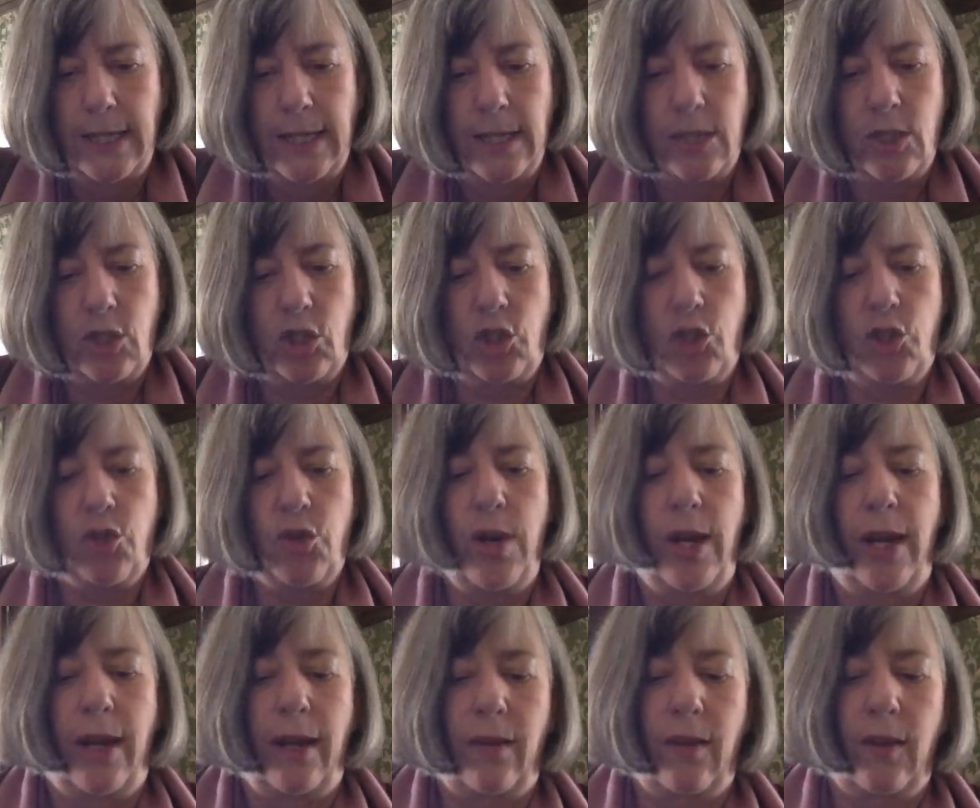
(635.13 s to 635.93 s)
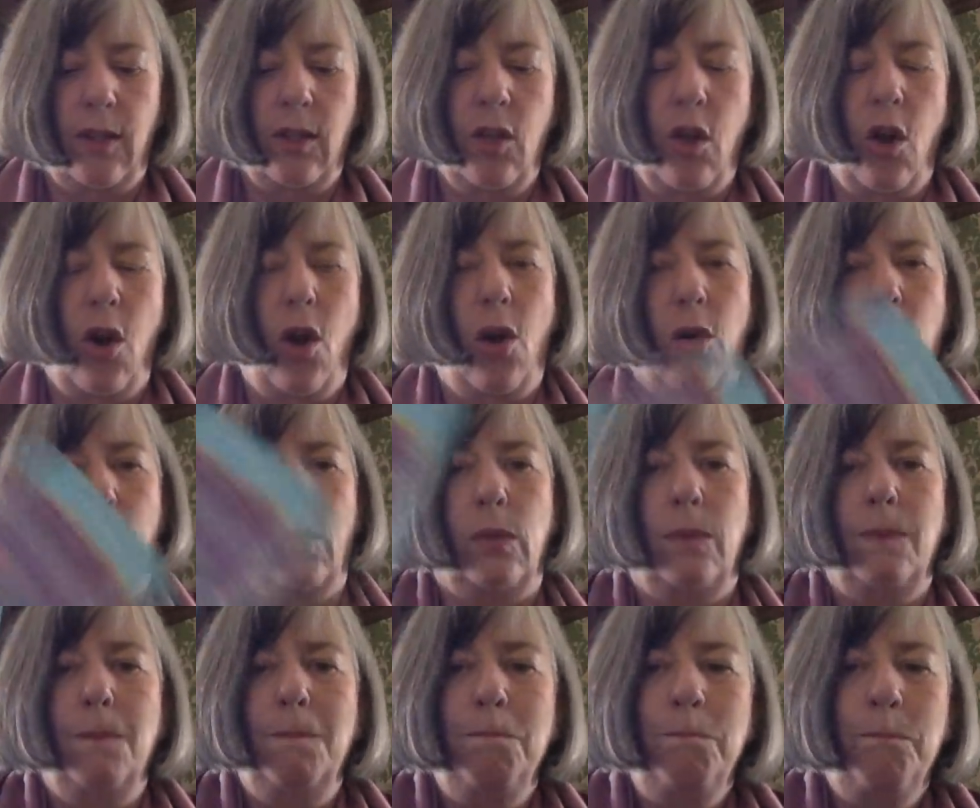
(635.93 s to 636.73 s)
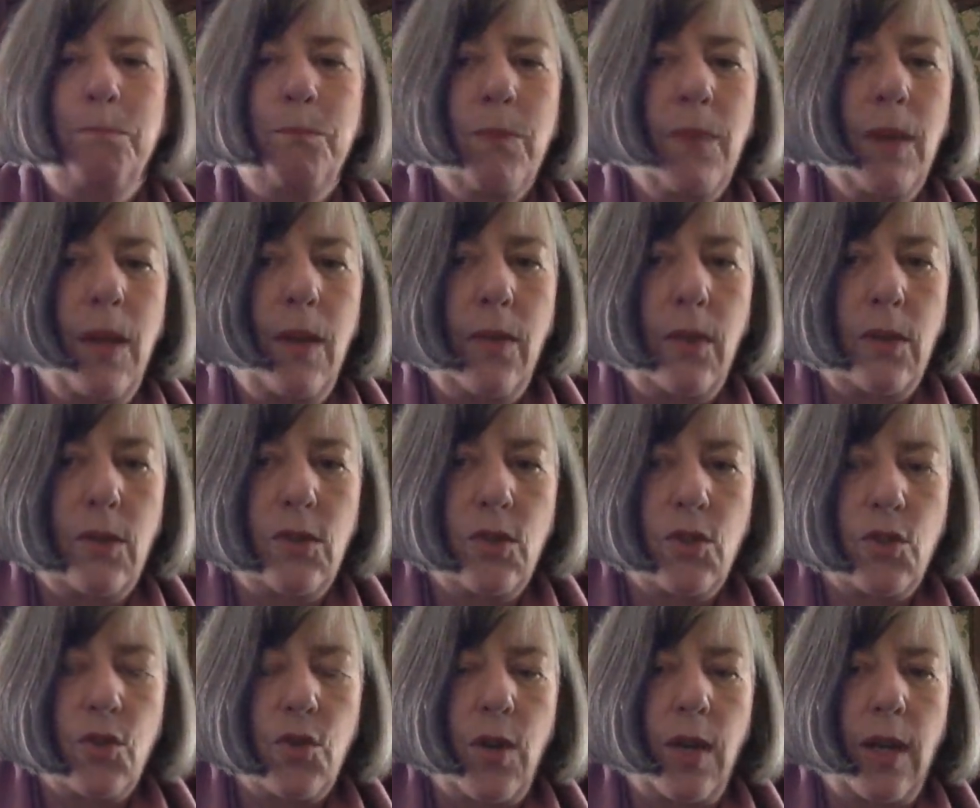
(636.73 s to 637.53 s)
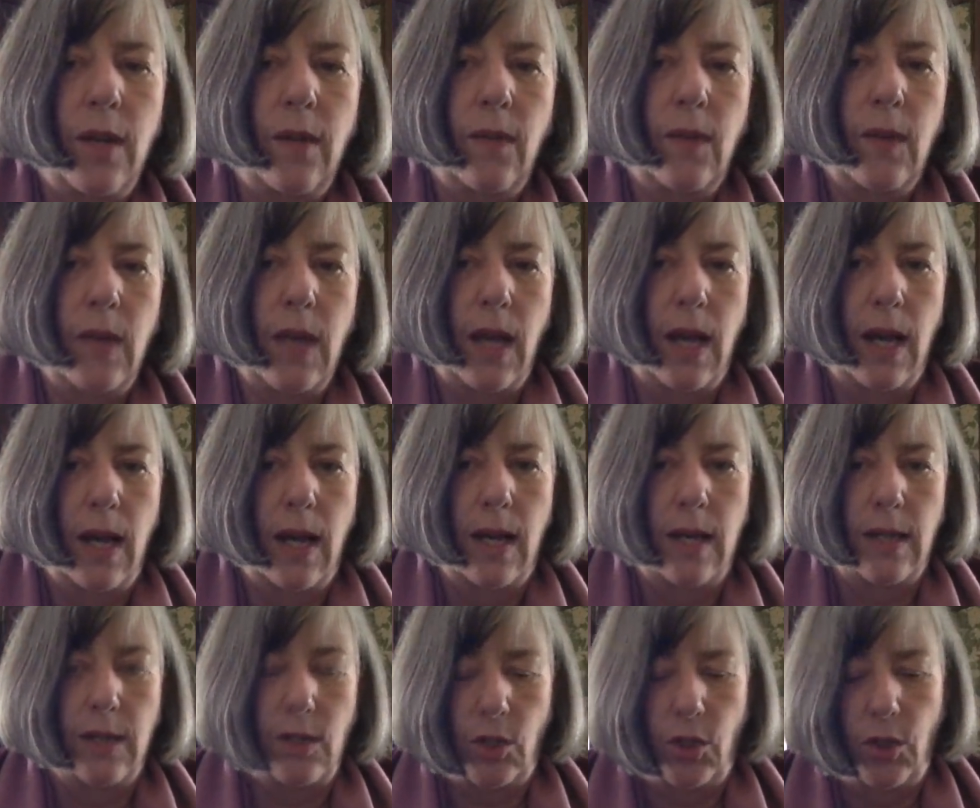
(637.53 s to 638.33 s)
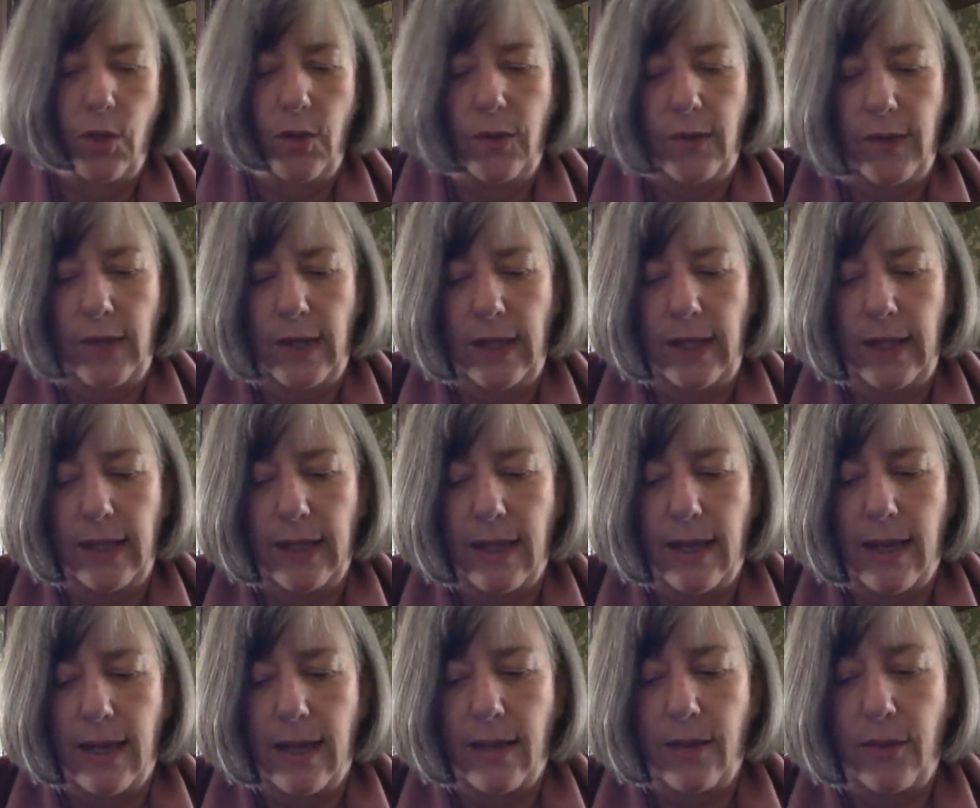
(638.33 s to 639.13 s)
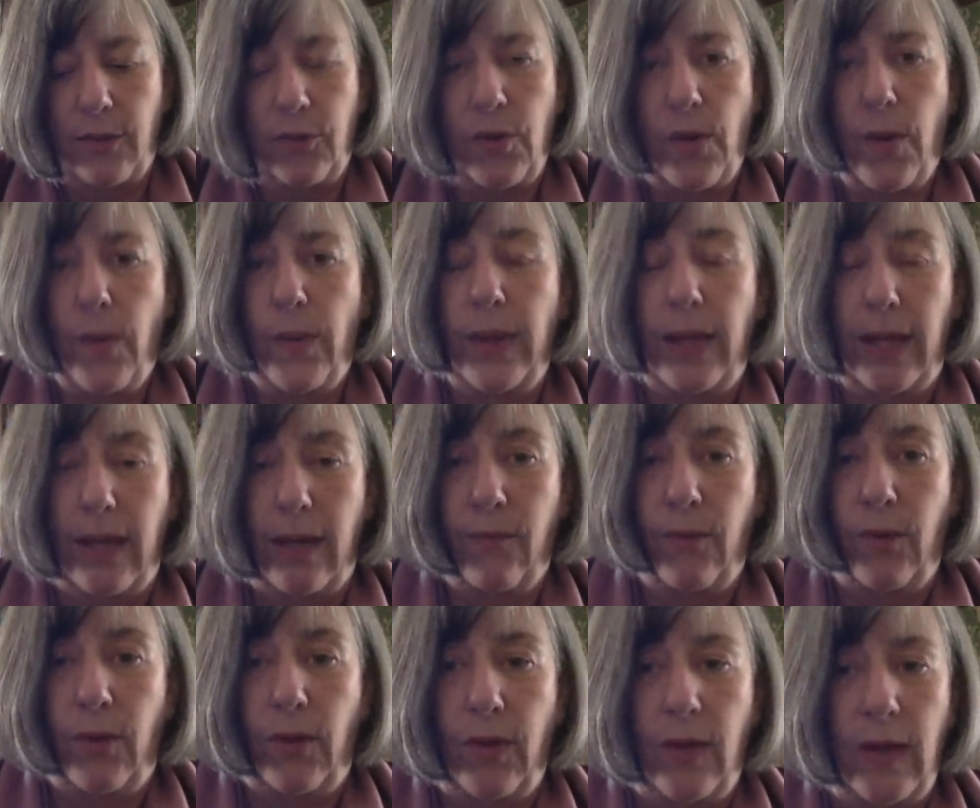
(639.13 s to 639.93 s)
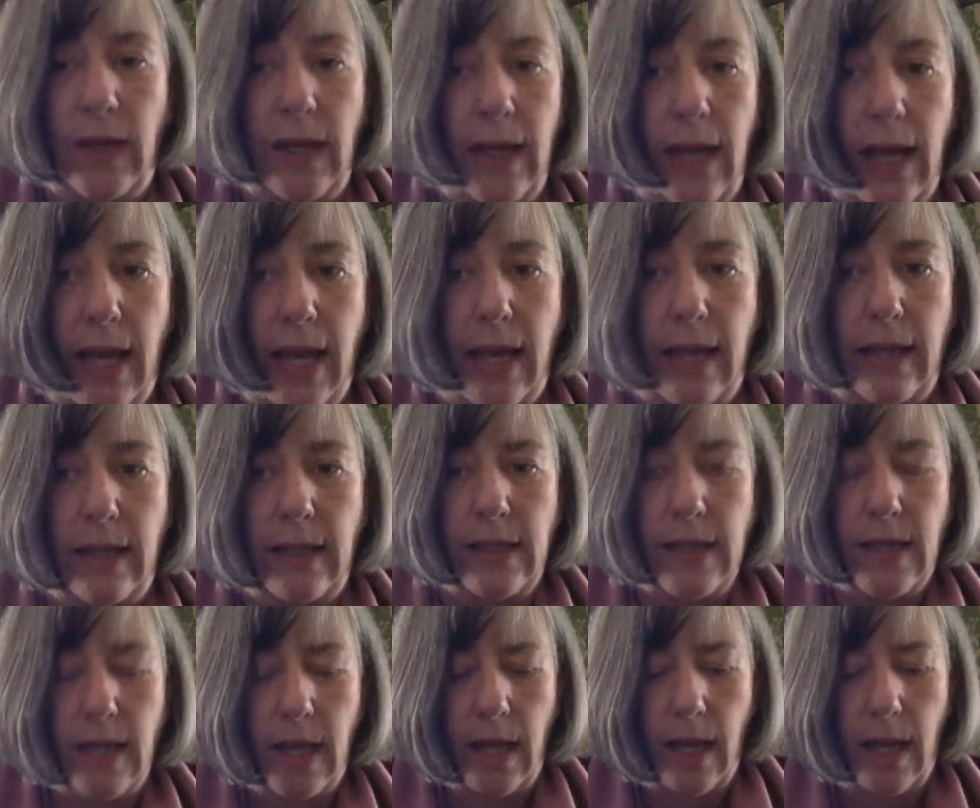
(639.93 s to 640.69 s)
Strength, coral, the strength card, using, throwing everything at it.